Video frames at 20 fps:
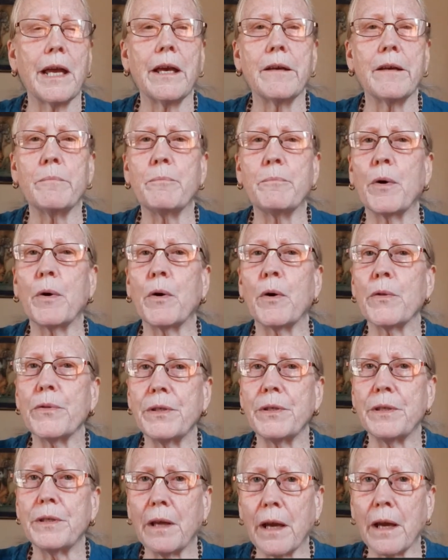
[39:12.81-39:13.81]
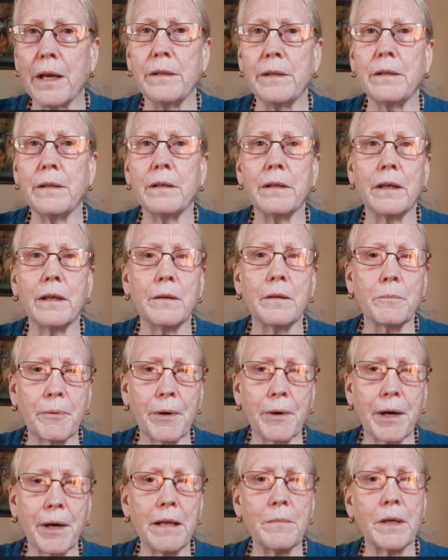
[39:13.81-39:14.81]
And both dainya and
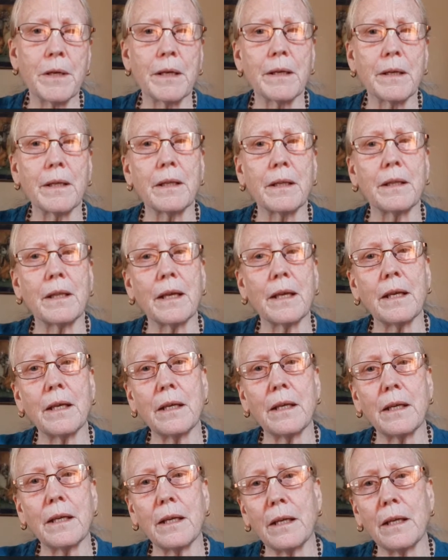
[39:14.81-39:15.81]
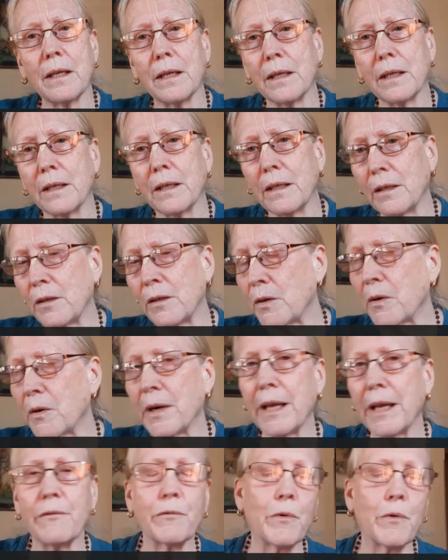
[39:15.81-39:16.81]
prema, you don't
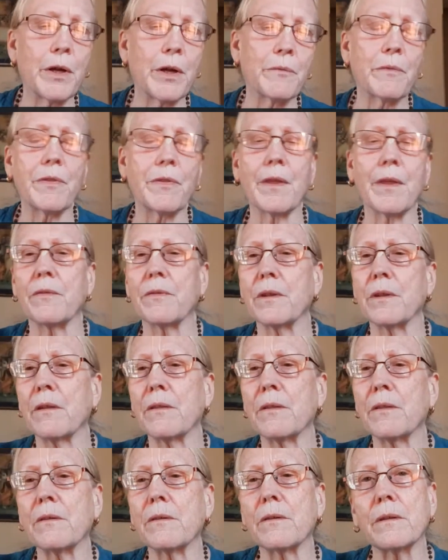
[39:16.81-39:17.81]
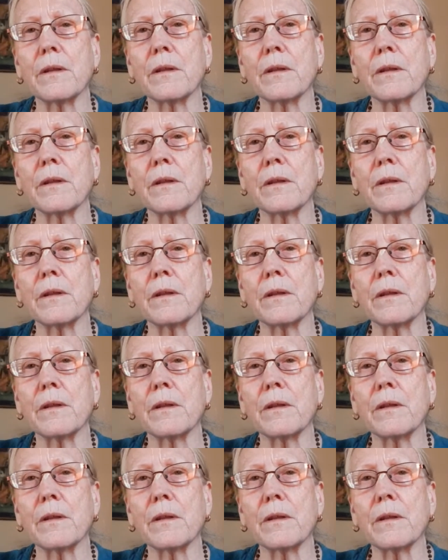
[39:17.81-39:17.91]
have one without the other.